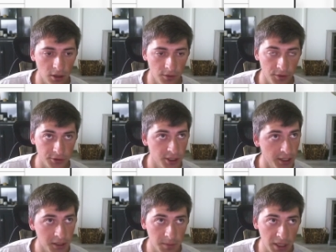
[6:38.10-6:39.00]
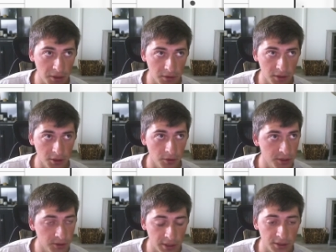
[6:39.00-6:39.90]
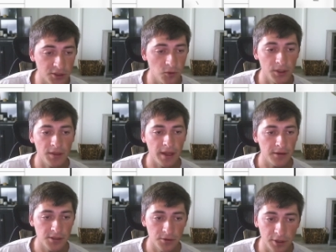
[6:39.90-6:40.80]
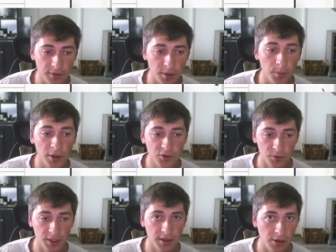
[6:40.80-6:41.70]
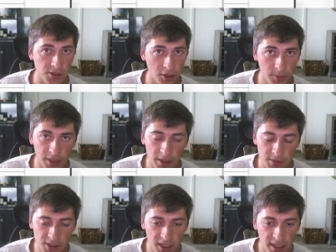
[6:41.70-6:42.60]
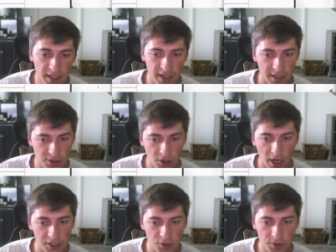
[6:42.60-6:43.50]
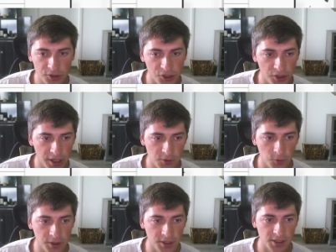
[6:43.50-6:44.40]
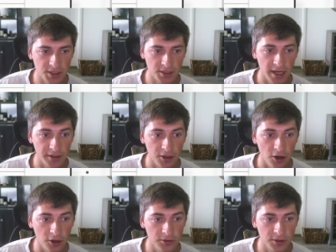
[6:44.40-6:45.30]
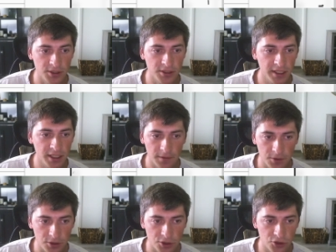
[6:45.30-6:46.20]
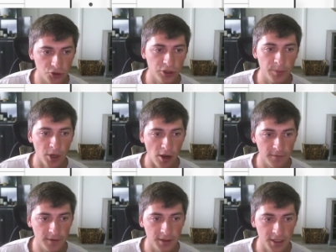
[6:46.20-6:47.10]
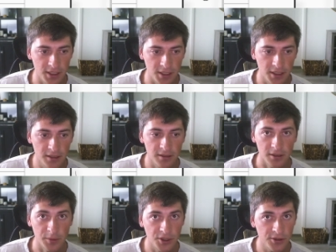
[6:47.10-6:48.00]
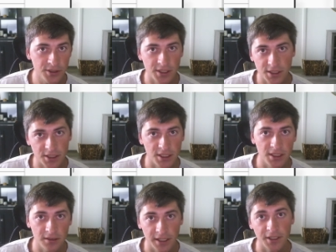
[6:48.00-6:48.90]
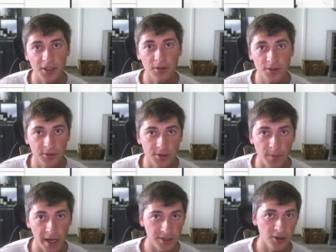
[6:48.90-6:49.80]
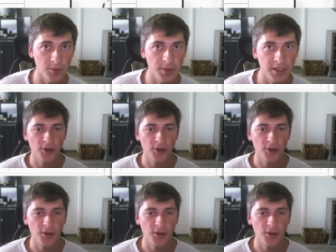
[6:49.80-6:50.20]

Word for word: they're talking about going to at least twenty thousand or even above twenty thousand R P Ms. And so I just want to show you guys what this kind of car looks like if you just strip off the limiters and see, let it go to its max R P M.